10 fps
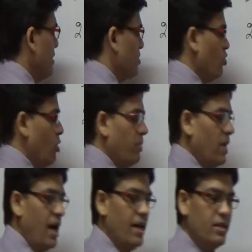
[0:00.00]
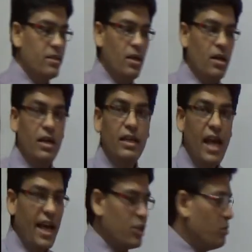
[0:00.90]
scope lies in
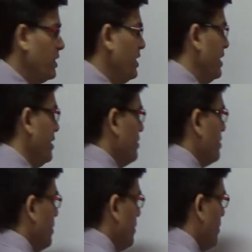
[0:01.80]
experience.